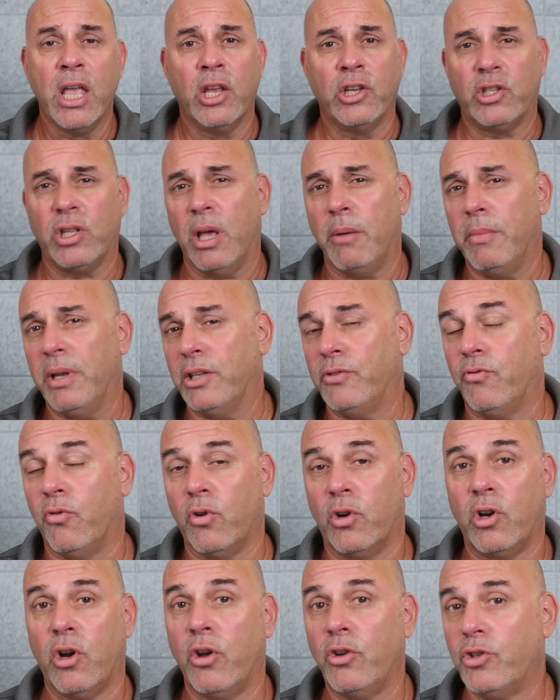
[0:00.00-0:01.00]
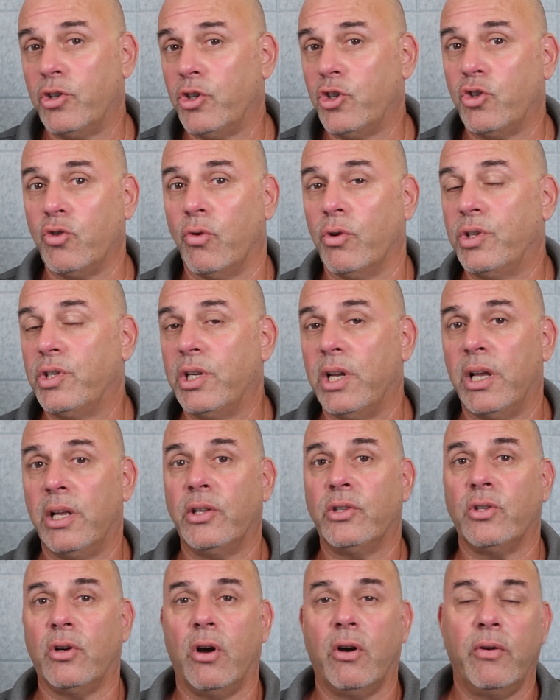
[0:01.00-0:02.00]
So that means foreclosures, short
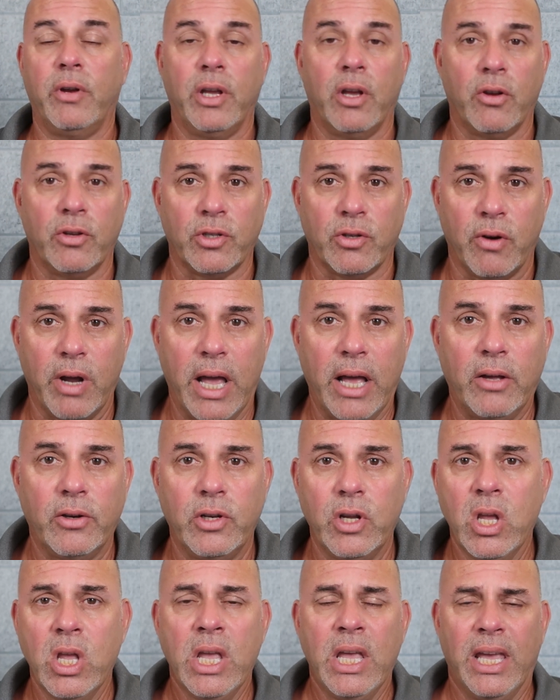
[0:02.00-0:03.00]
sales, REOs are out.